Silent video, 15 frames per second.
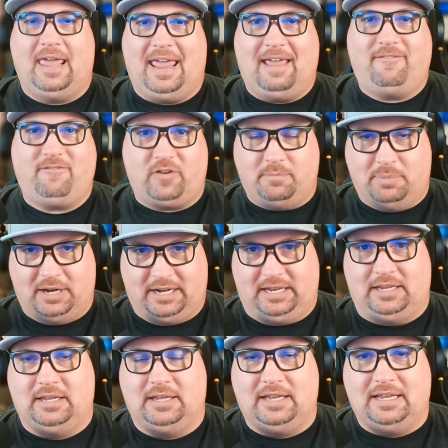
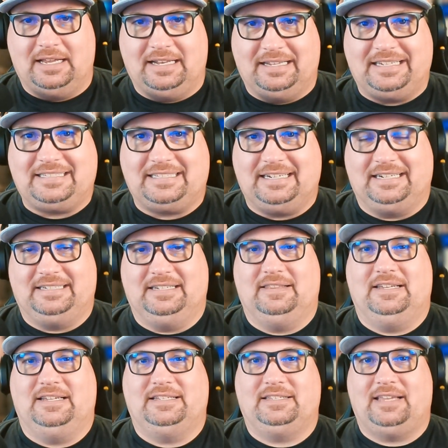Everybody listening to
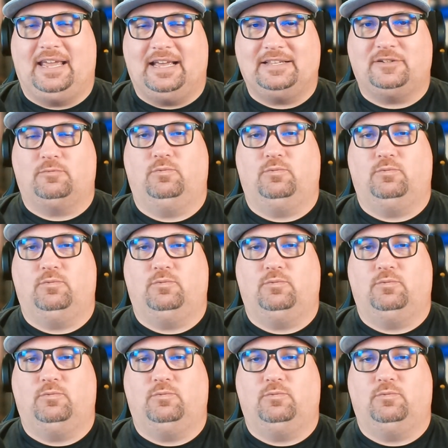this has